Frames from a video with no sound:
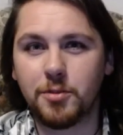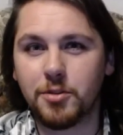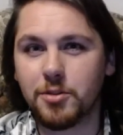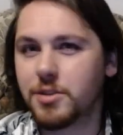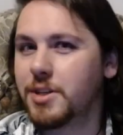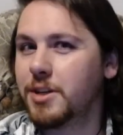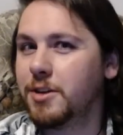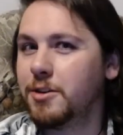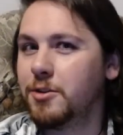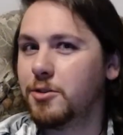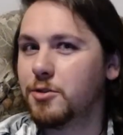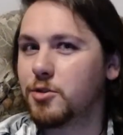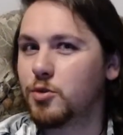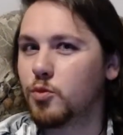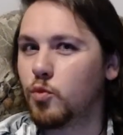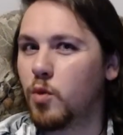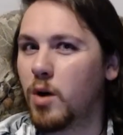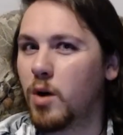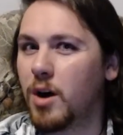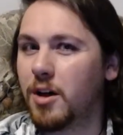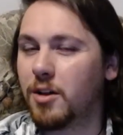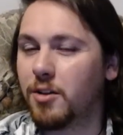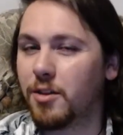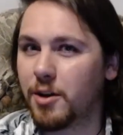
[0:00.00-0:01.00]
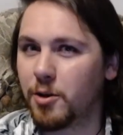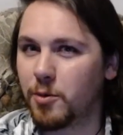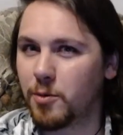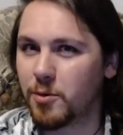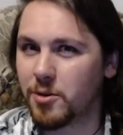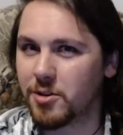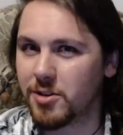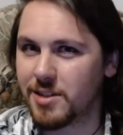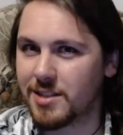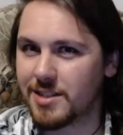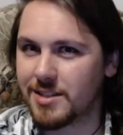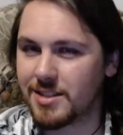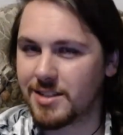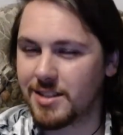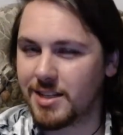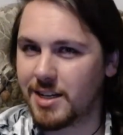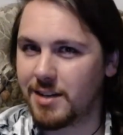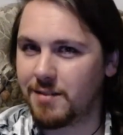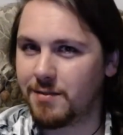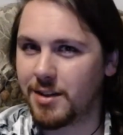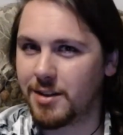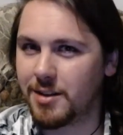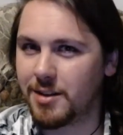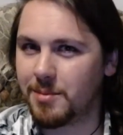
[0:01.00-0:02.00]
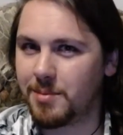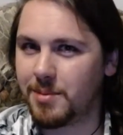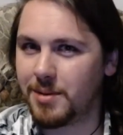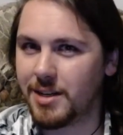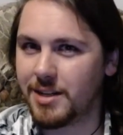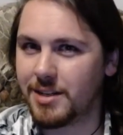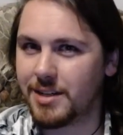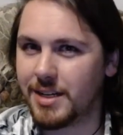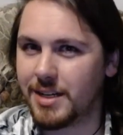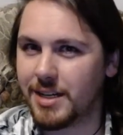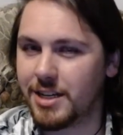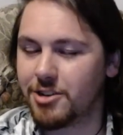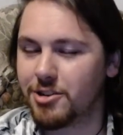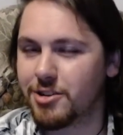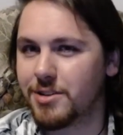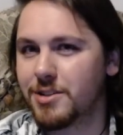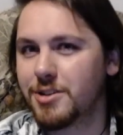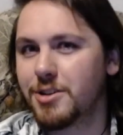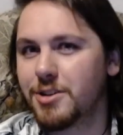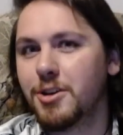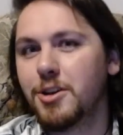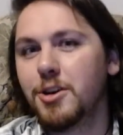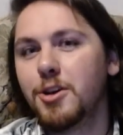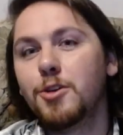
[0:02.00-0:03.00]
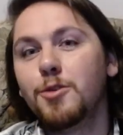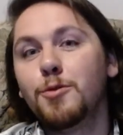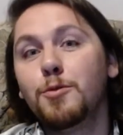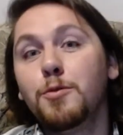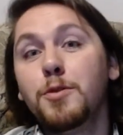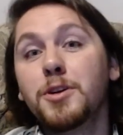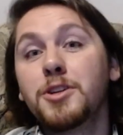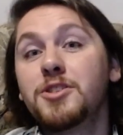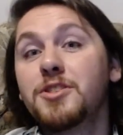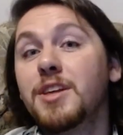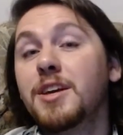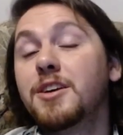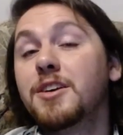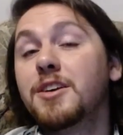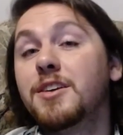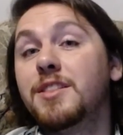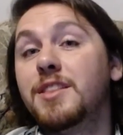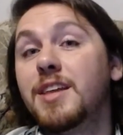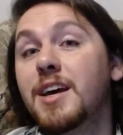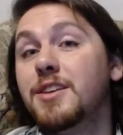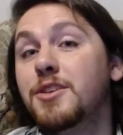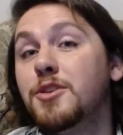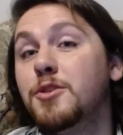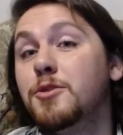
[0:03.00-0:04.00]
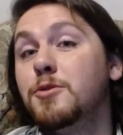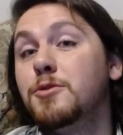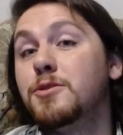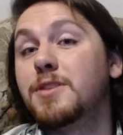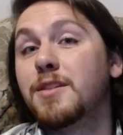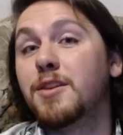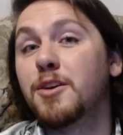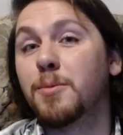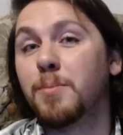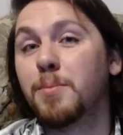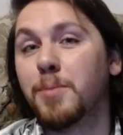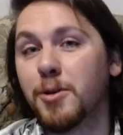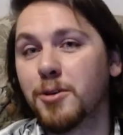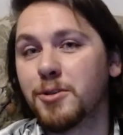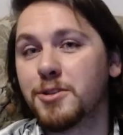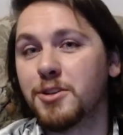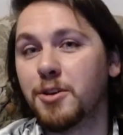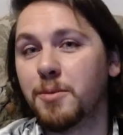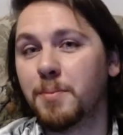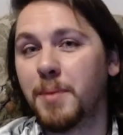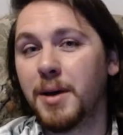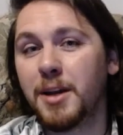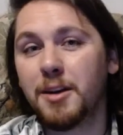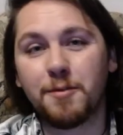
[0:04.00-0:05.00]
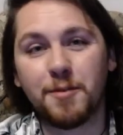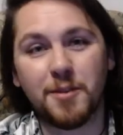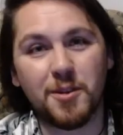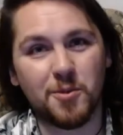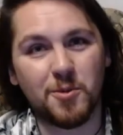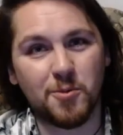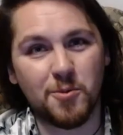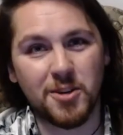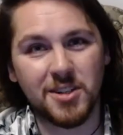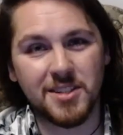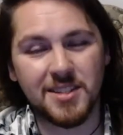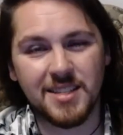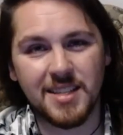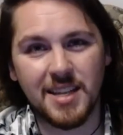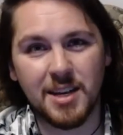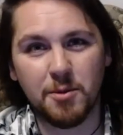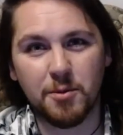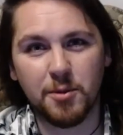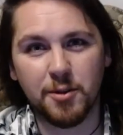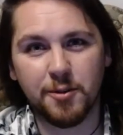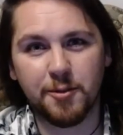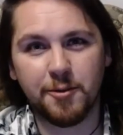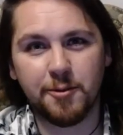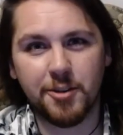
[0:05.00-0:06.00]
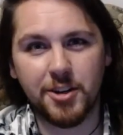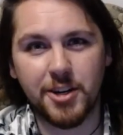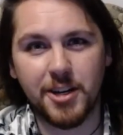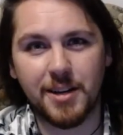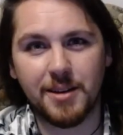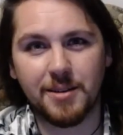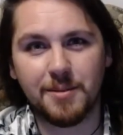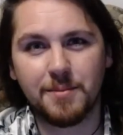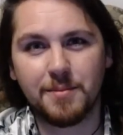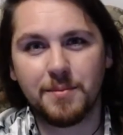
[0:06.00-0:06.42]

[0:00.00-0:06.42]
skills while they were enslaved on the plantations, which they could then use to their personal benefit once they were free.